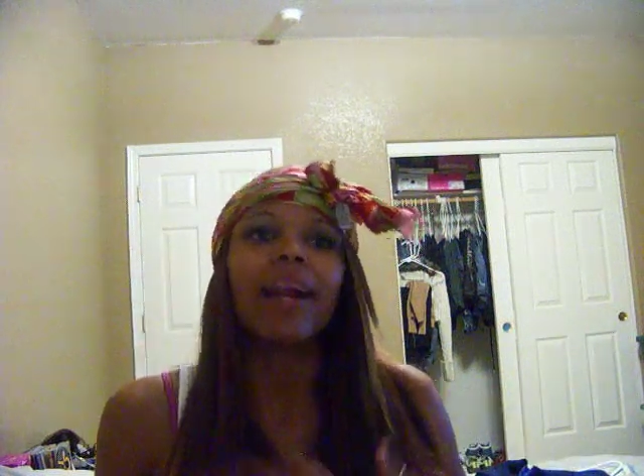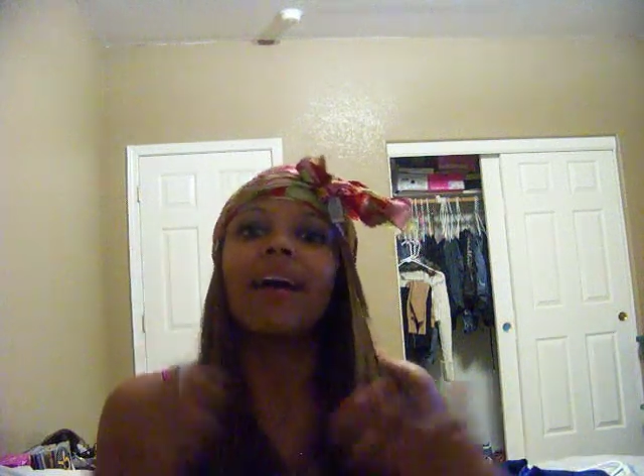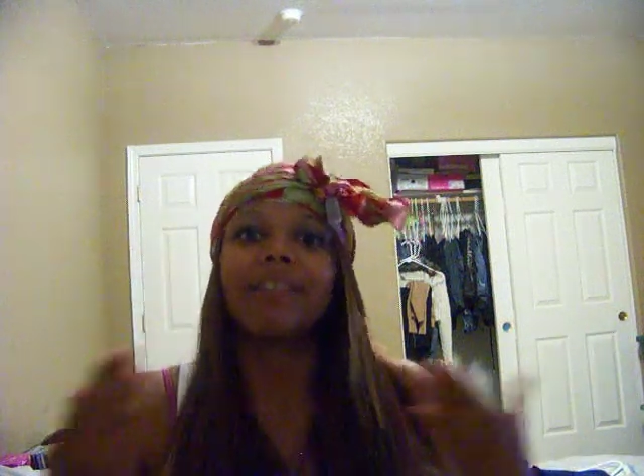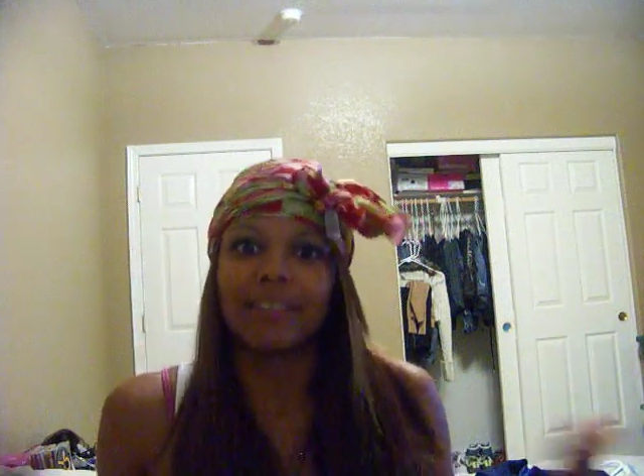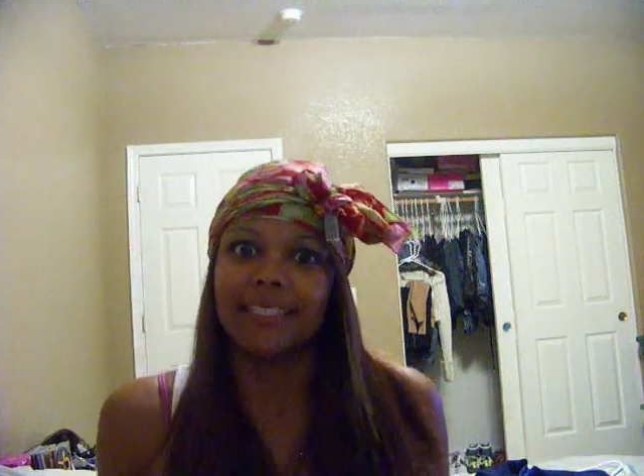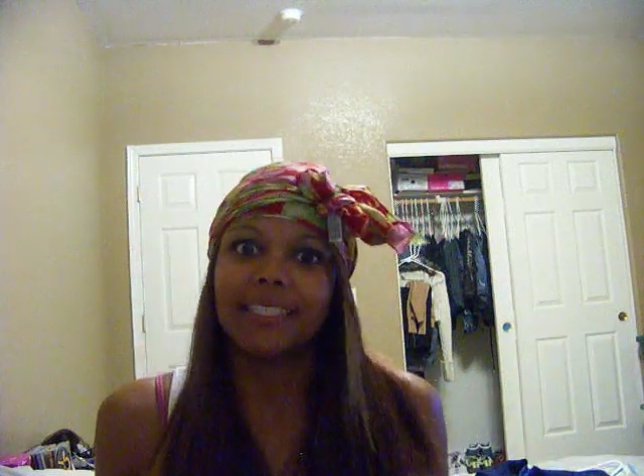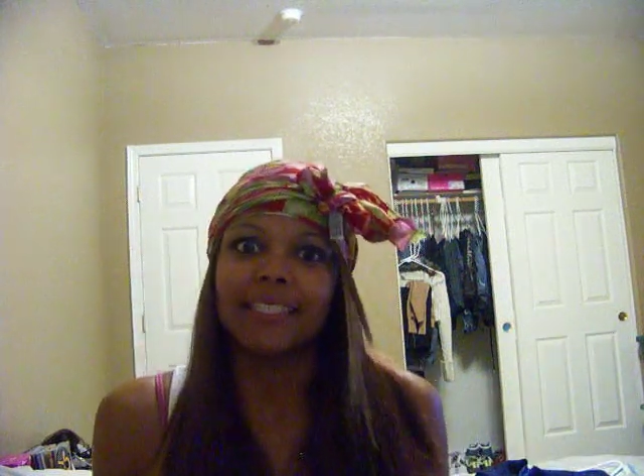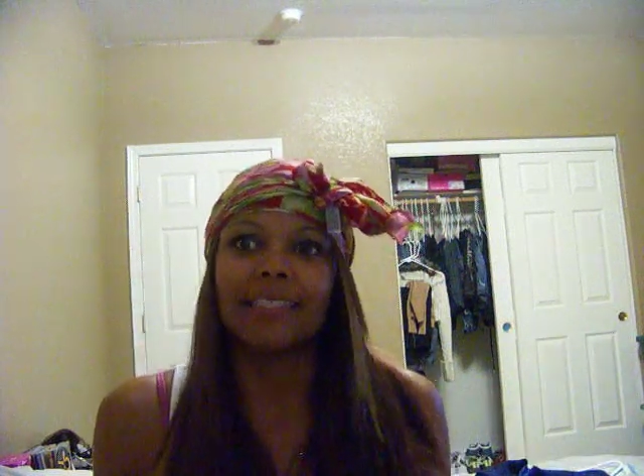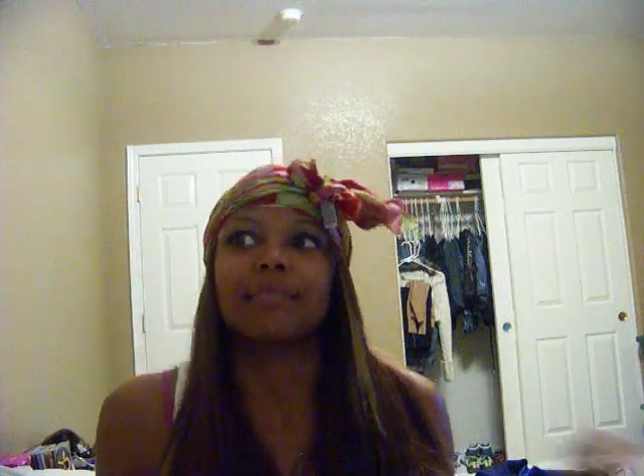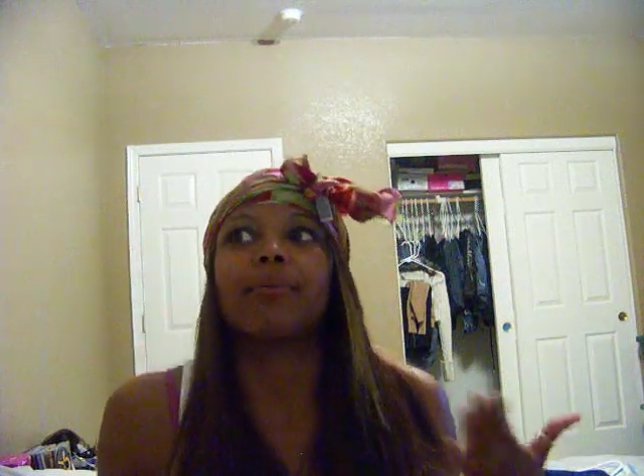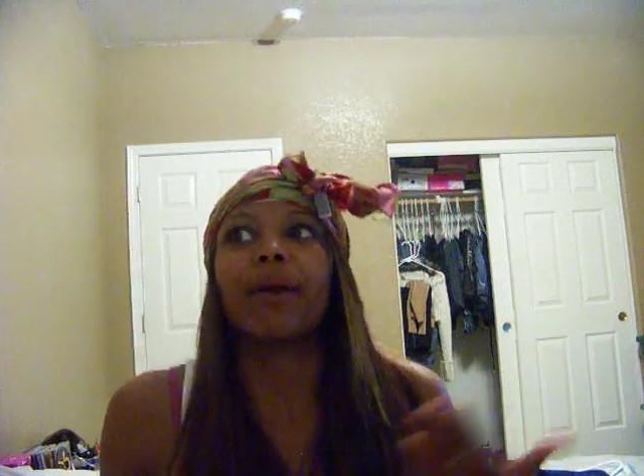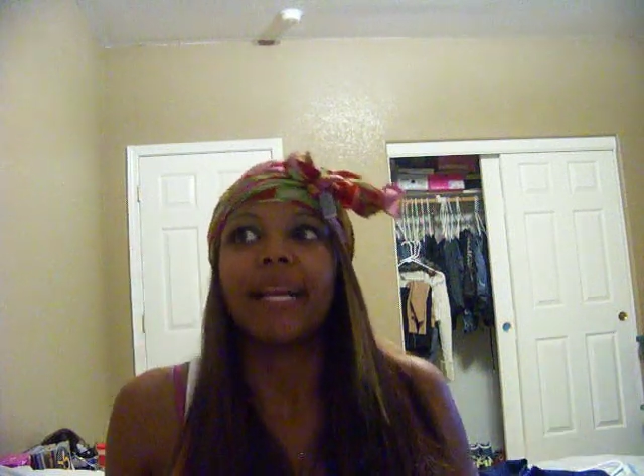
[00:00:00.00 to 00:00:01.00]
Obviously,
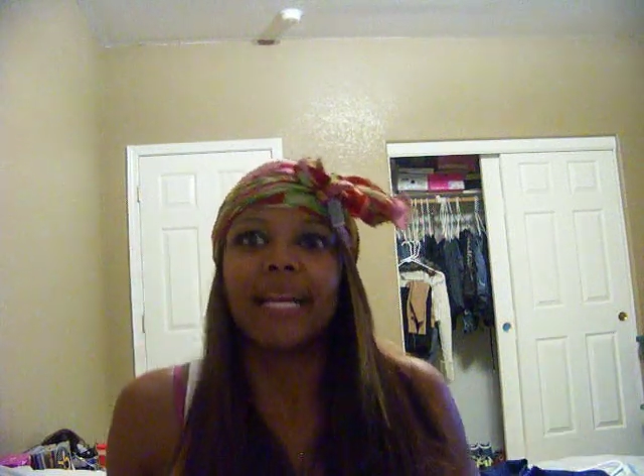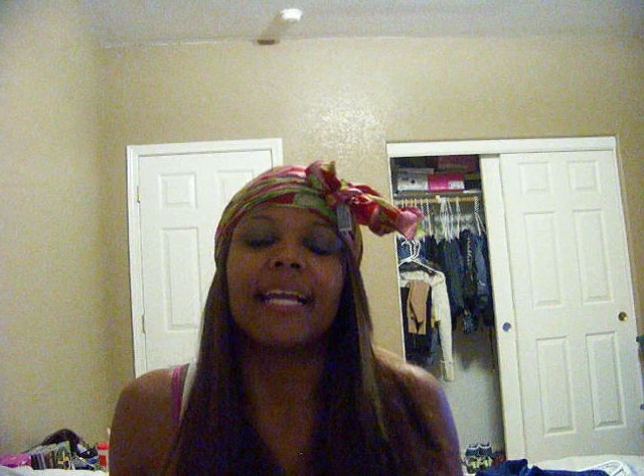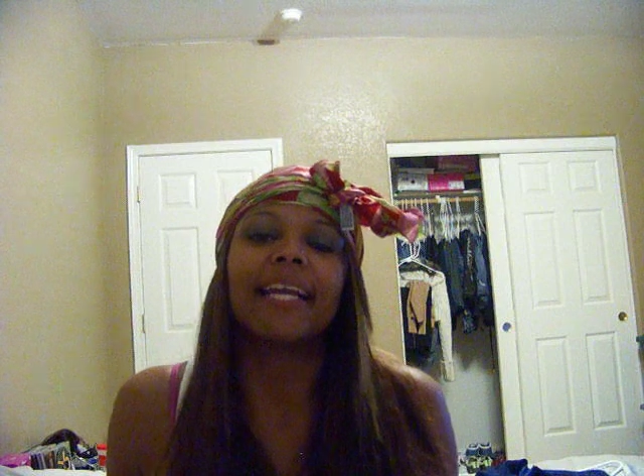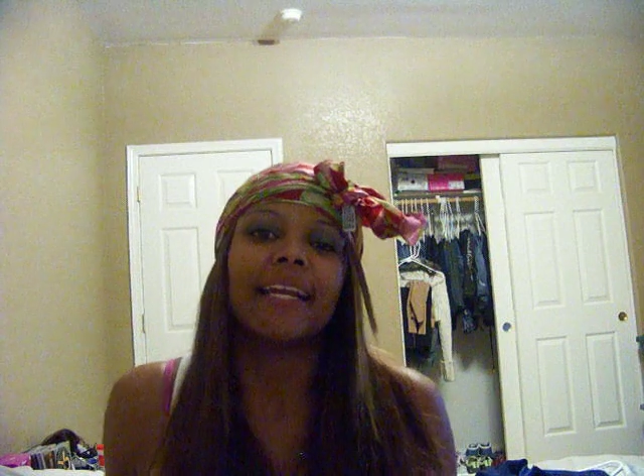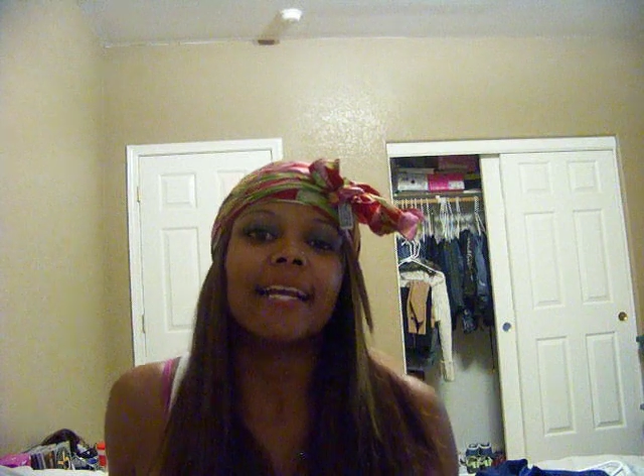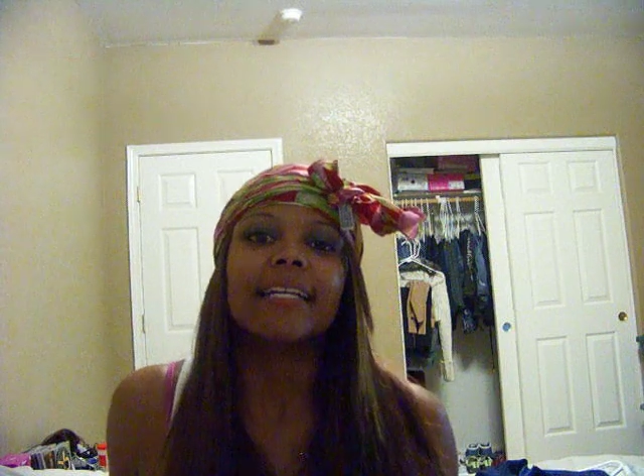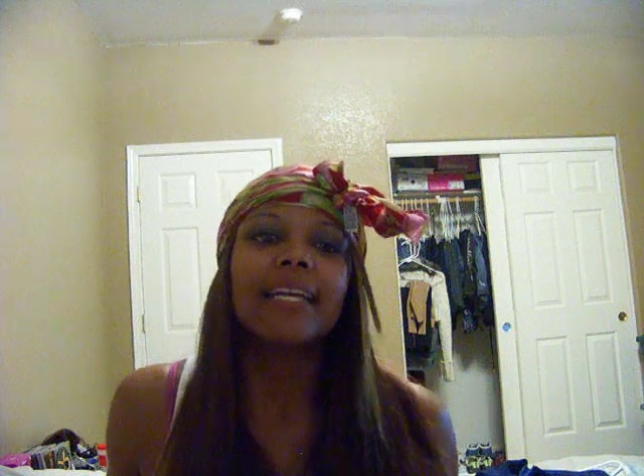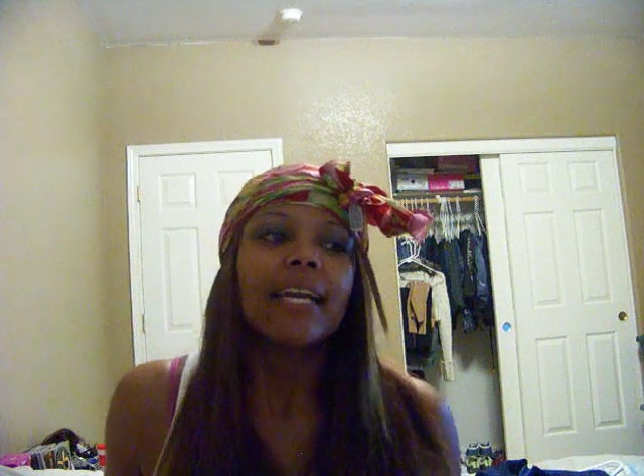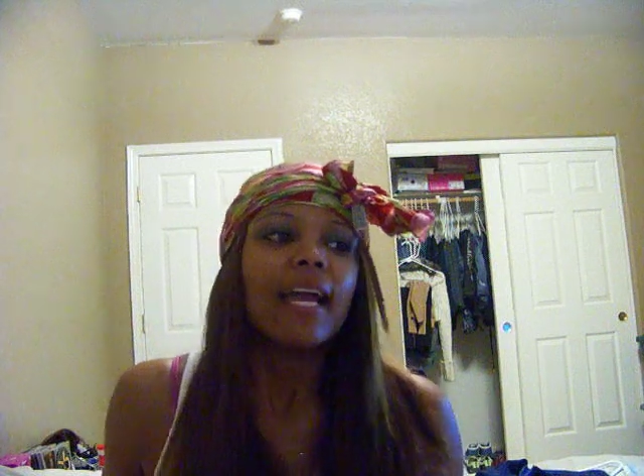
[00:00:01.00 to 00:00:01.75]
there's braiding in it.